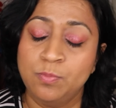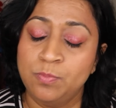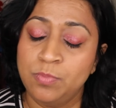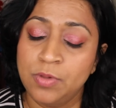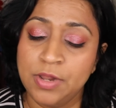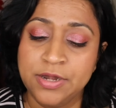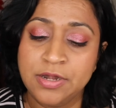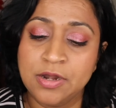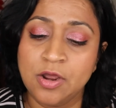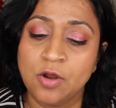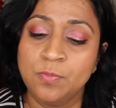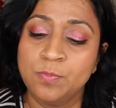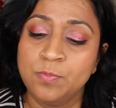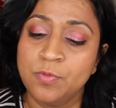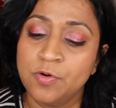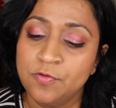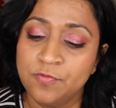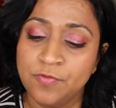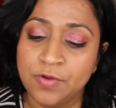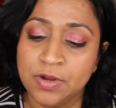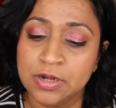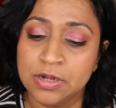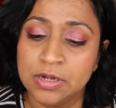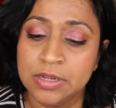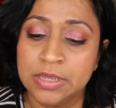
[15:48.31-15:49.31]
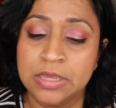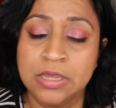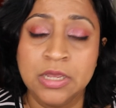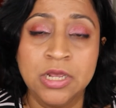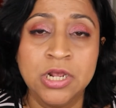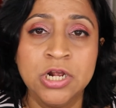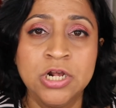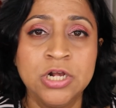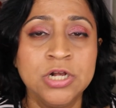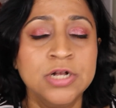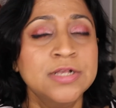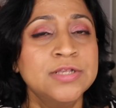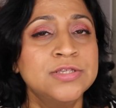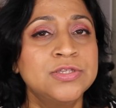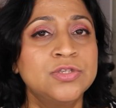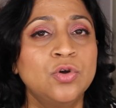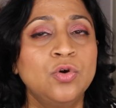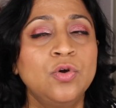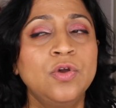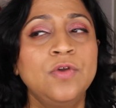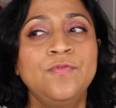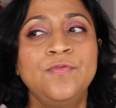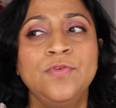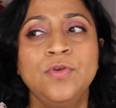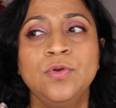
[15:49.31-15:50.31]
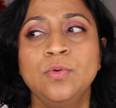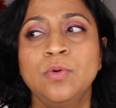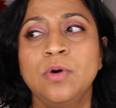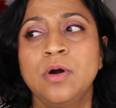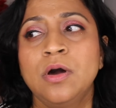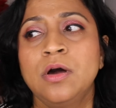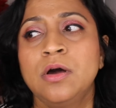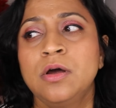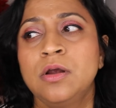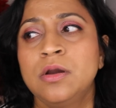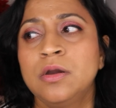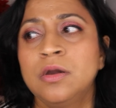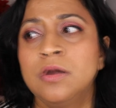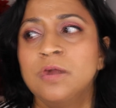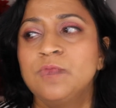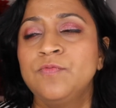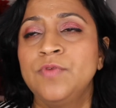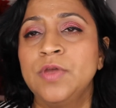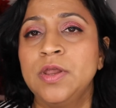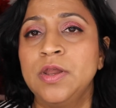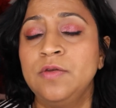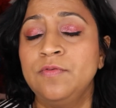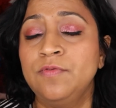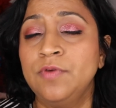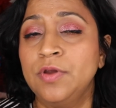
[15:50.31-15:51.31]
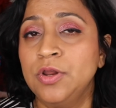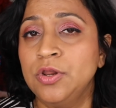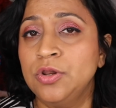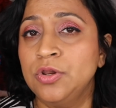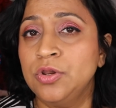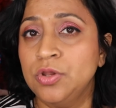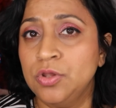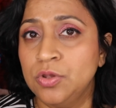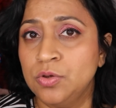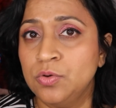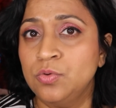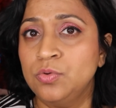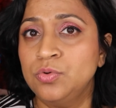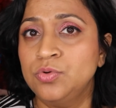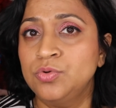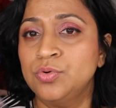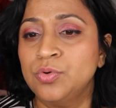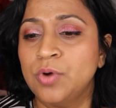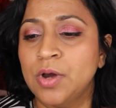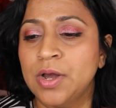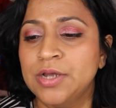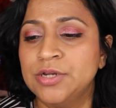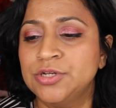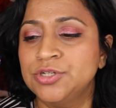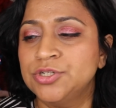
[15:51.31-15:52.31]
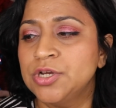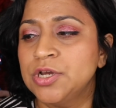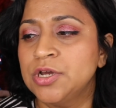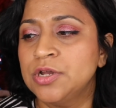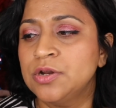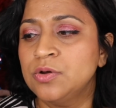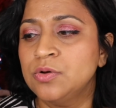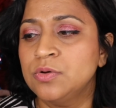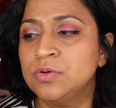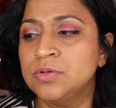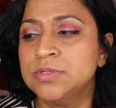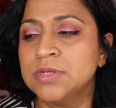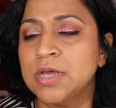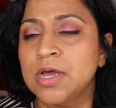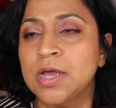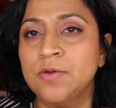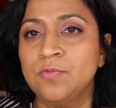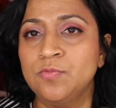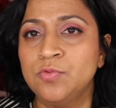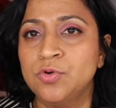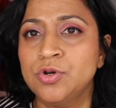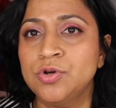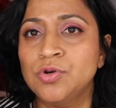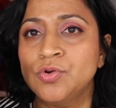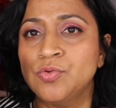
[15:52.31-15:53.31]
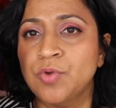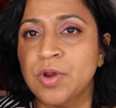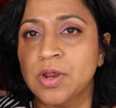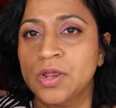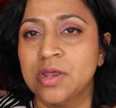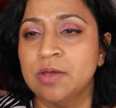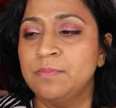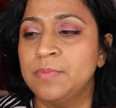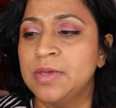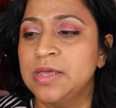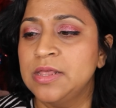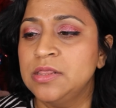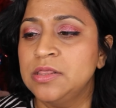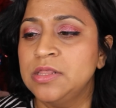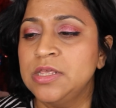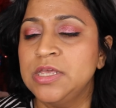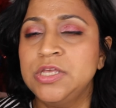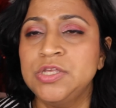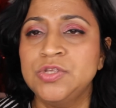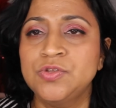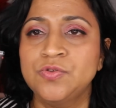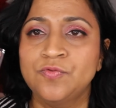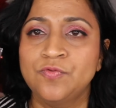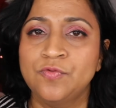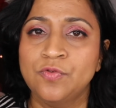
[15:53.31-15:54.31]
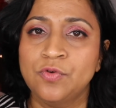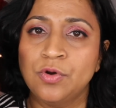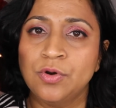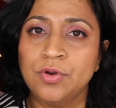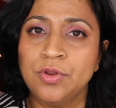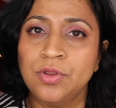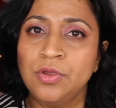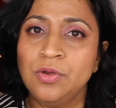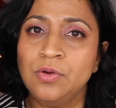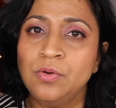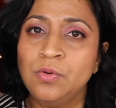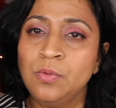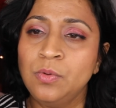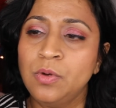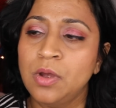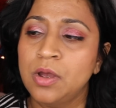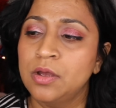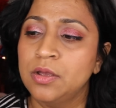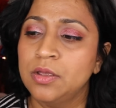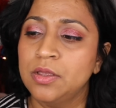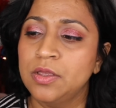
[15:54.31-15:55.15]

blend out perfectly. So if you are very new to eyeshadows, I wouldn't recommend these for you.